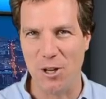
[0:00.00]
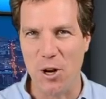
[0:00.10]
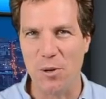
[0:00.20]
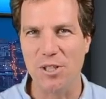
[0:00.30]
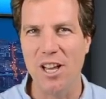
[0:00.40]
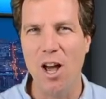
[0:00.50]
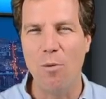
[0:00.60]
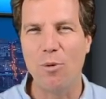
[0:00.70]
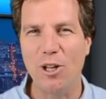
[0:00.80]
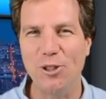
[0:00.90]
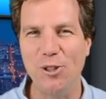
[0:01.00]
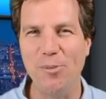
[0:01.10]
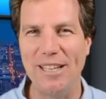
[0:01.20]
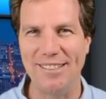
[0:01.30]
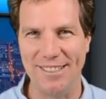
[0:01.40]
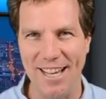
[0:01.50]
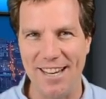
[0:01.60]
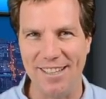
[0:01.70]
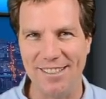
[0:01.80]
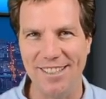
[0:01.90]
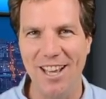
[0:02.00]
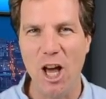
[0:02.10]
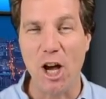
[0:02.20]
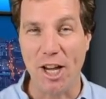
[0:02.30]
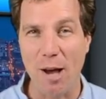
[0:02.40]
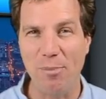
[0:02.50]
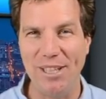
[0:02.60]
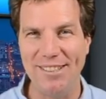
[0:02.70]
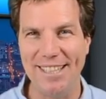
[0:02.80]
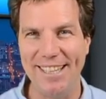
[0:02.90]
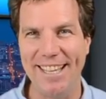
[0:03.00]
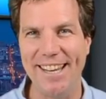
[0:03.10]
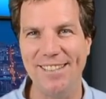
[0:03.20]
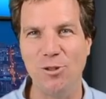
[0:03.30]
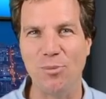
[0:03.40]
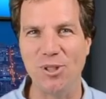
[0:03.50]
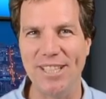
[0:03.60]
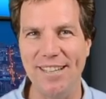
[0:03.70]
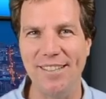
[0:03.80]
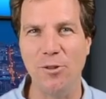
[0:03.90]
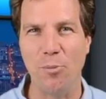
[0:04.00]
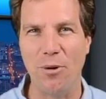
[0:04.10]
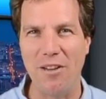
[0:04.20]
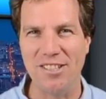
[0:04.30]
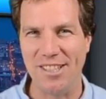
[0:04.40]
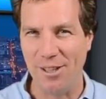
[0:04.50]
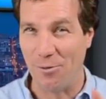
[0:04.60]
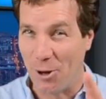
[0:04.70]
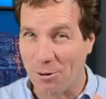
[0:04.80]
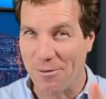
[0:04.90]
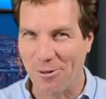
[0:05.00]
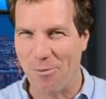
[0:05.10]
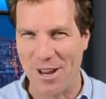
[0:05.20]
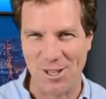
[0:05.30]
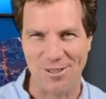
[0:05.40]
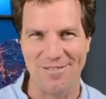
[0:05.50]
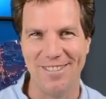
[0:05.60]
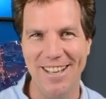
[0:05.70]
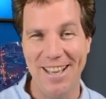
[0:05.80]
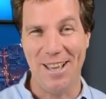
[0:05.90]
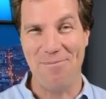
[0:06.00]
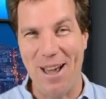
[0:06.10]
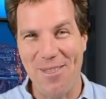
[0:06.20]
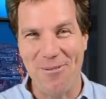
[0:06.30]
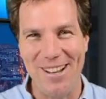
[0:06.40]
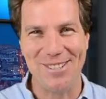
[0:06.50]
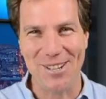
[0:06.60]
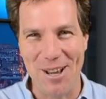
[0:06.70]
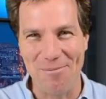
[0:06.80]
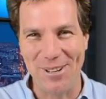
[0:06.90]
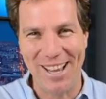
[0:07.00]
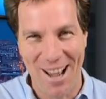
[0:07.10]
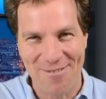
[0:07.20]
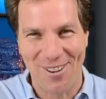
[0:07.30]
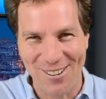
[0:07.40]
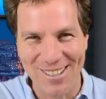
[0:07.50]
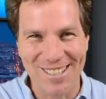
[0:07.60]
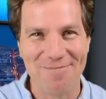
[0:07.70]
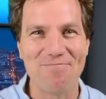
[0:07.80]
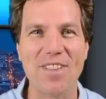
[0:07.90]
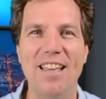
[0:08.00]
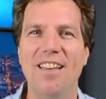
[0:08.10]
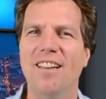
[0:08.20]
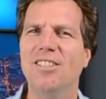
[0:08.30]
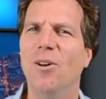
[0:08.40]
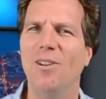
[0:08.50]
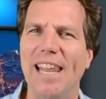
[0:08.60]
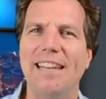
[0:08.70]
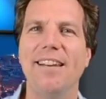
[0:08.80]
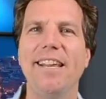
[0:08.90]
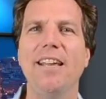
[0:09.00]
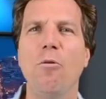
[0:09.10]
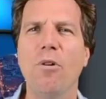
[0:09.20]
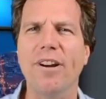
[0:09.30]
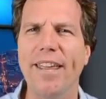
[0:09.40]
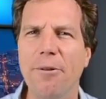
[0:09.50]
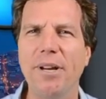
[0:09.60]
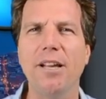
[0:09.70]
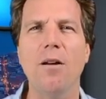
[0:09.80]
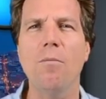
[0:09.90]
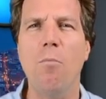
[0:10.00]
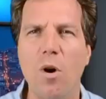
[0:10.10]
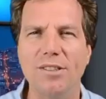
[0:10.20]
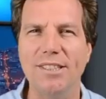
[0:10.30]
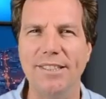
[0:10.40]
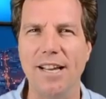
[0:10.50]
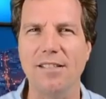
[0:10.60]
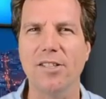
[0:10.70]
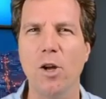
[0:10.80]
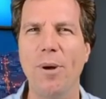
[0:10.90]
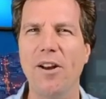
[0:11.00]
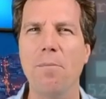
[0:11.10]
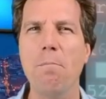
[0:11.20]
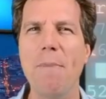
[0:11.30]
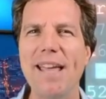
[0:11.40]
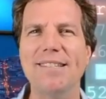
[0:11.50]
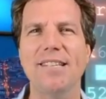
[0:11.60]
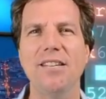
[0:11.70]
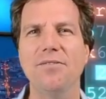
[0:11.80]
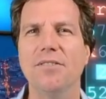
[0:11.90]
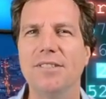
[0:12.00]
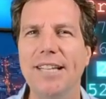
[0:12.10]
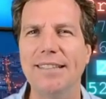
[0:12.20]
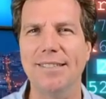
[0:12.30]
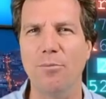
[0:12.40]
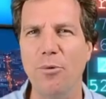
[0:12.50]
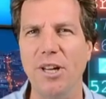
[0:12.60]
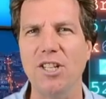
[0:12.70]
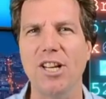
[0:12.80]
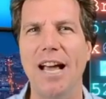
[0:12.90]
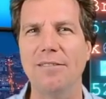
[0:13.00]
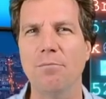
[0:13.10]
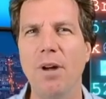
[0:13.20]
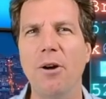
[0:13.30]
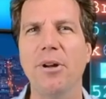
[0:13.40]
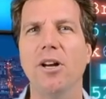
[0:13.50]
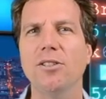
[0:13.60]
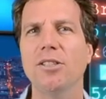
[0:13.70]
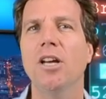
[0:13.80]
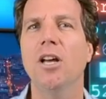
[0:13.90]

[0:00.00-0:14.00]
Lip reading: News brought to you by Syneidis, a company dedicated to protecting the privacy of your information. And by the way, it's a company I founded. So lately, we're hearing more details about a massive data breach at Marriott.